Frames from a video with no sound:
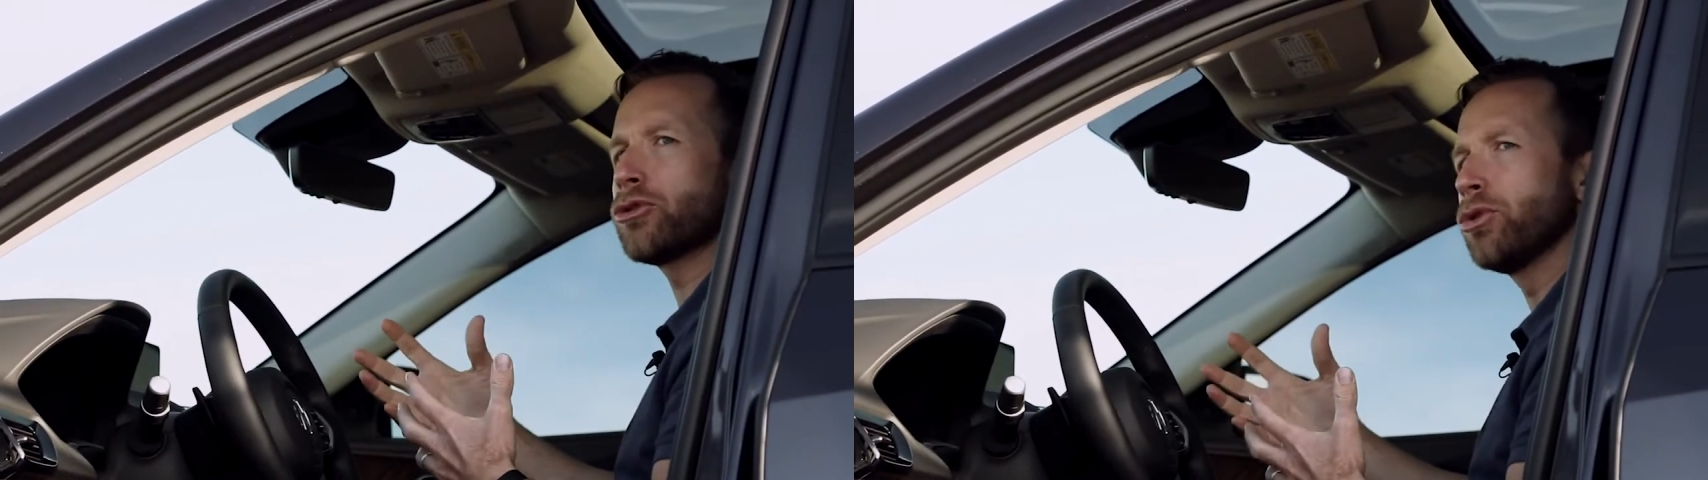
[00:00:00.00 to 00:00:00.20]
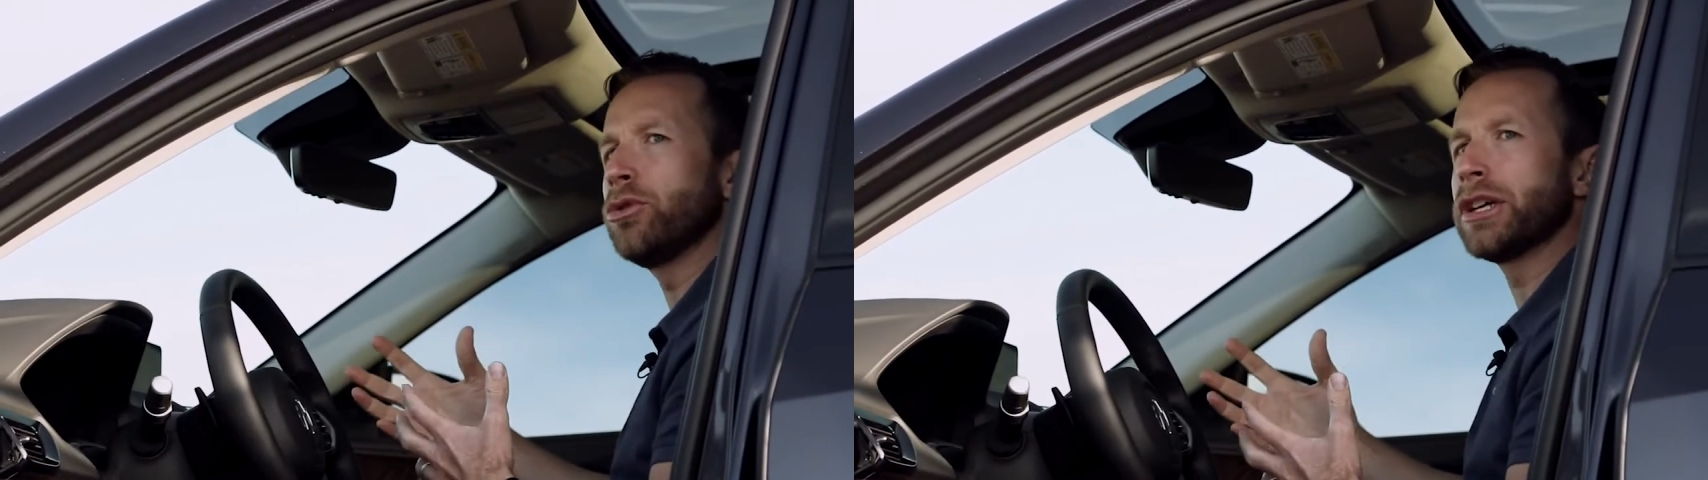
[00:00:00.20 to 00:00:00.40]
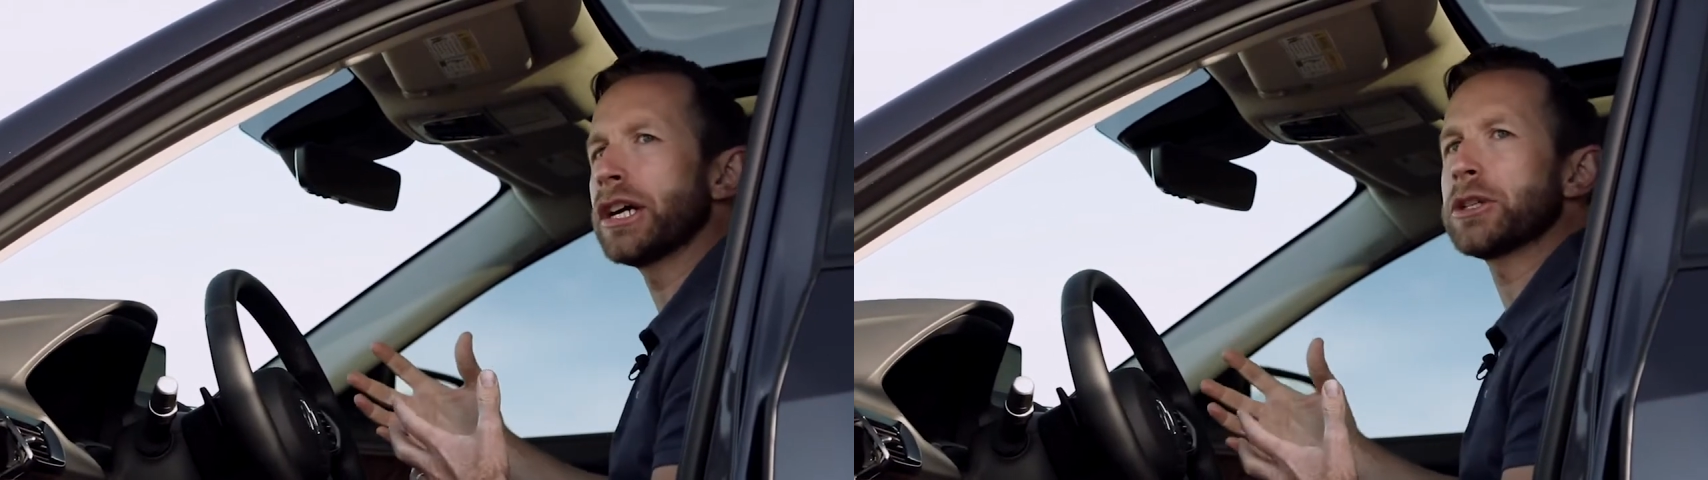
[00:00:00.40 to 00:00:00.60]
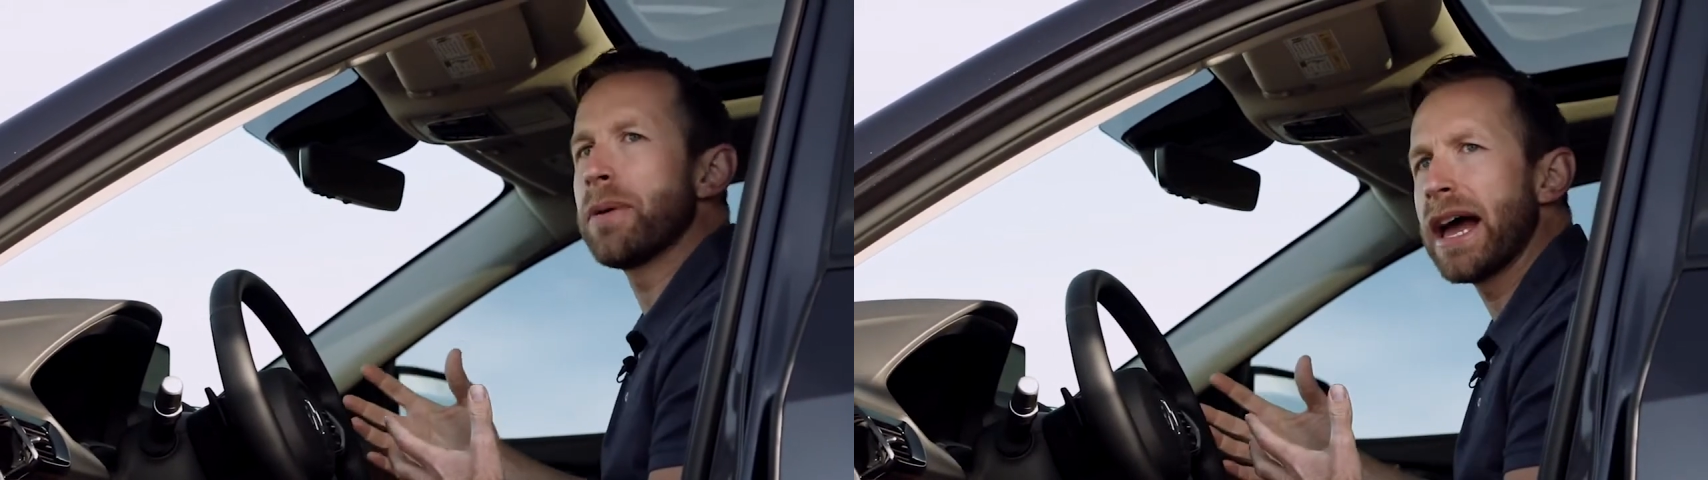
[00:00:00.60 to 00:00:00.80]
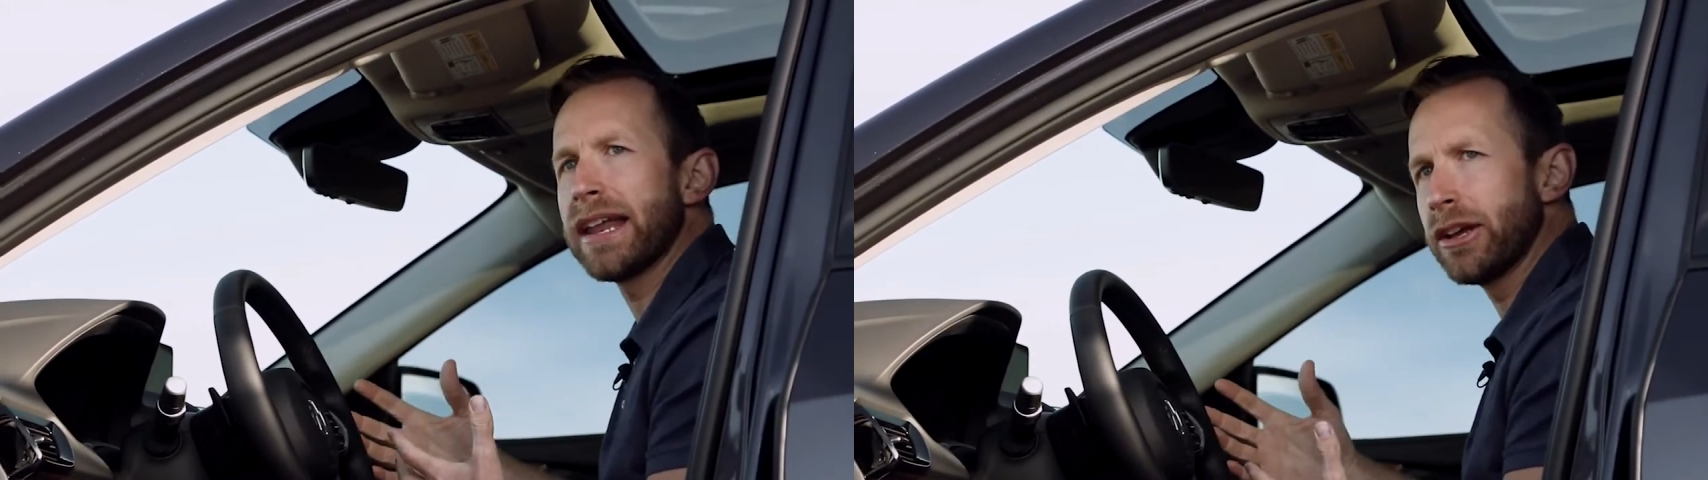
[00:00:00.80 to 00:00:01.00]
True
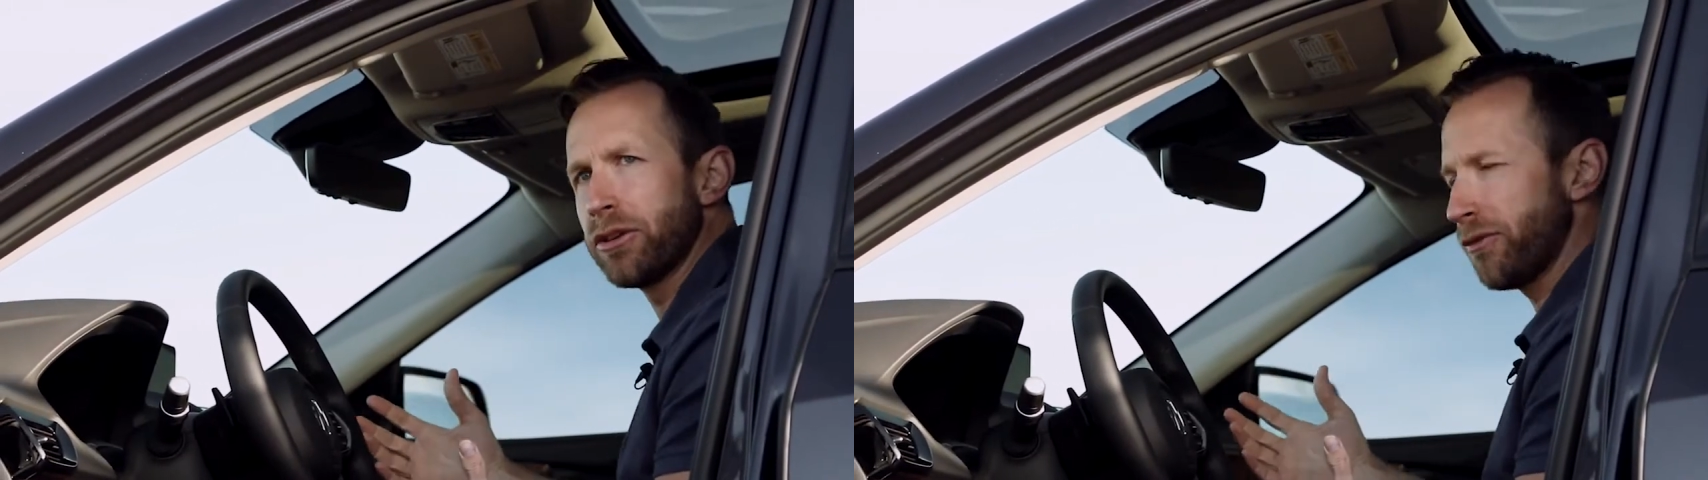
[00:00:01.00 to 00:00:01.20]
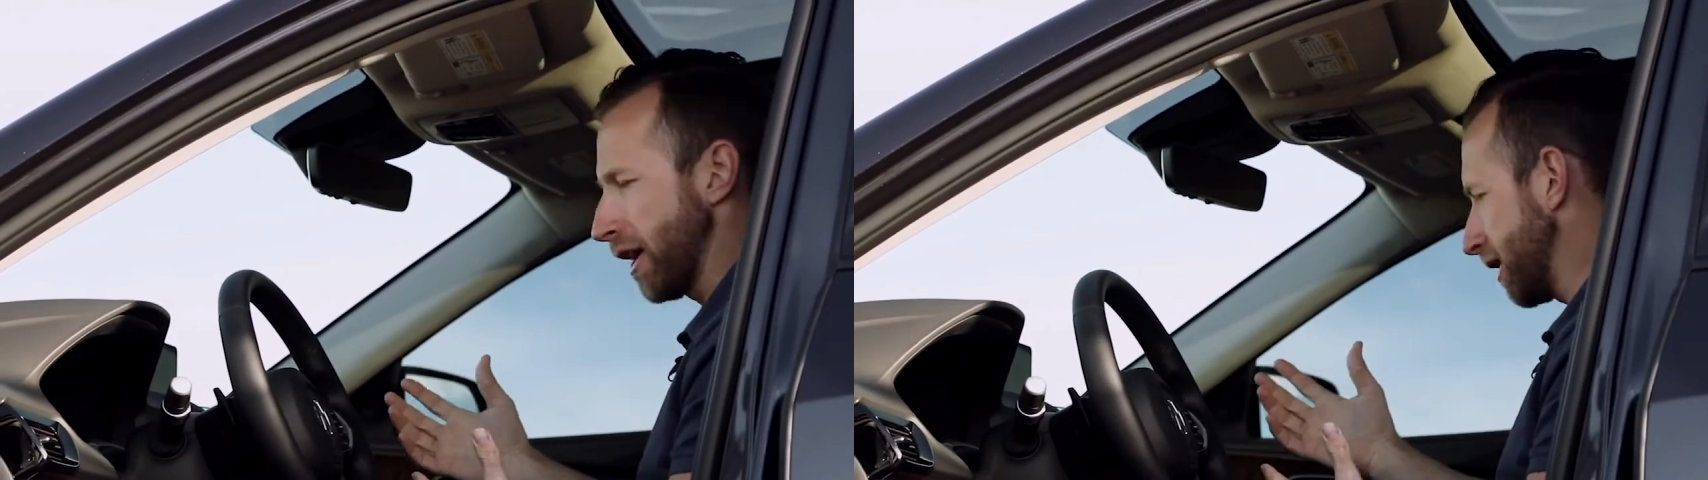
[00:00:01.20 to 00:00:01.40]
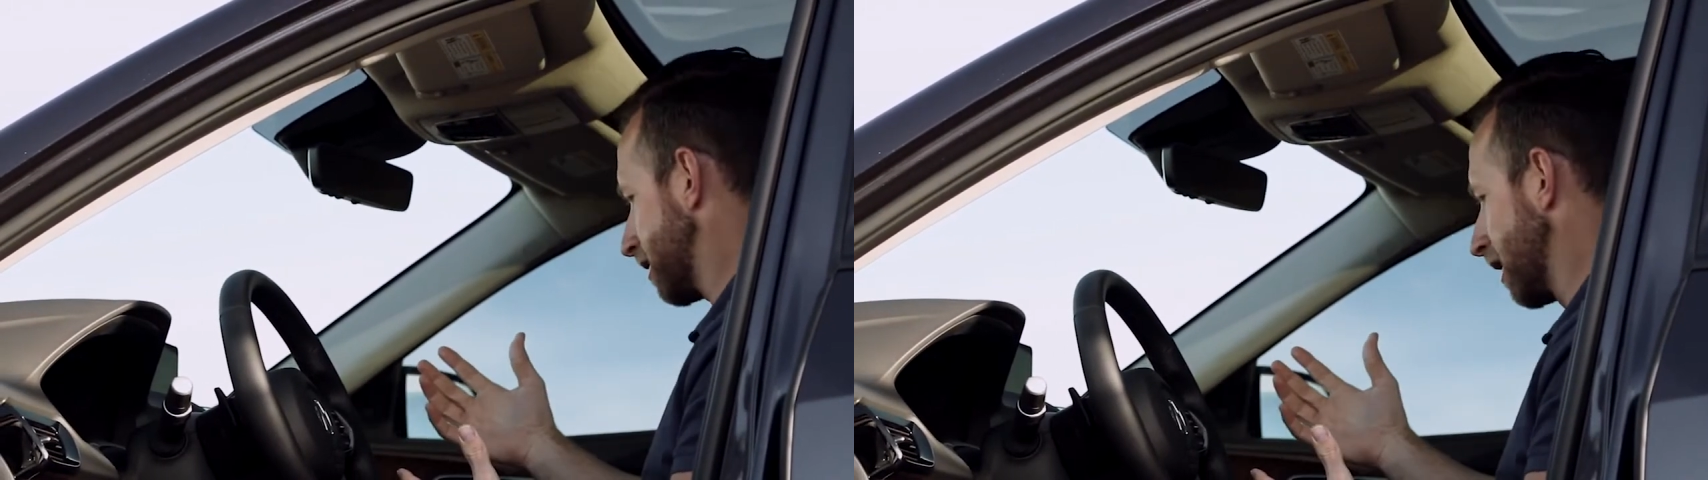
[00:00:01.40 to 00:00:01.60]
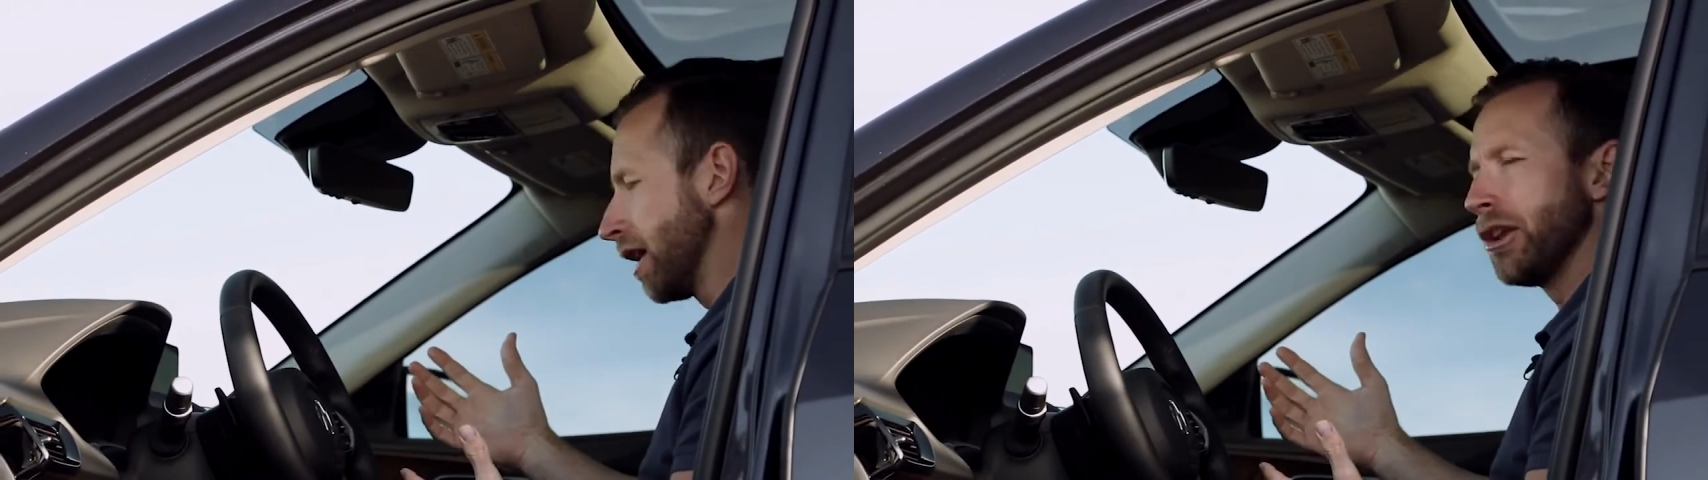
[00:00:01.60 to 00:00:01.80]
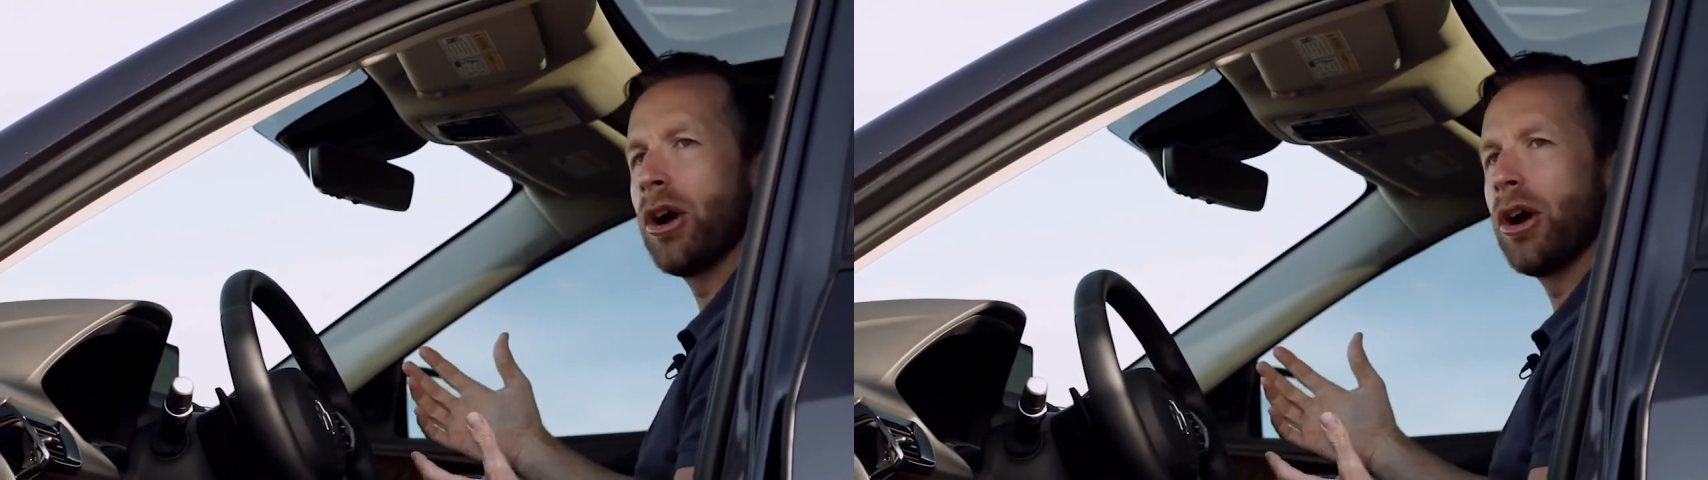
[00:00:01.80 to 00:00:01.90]
Touchpad interface.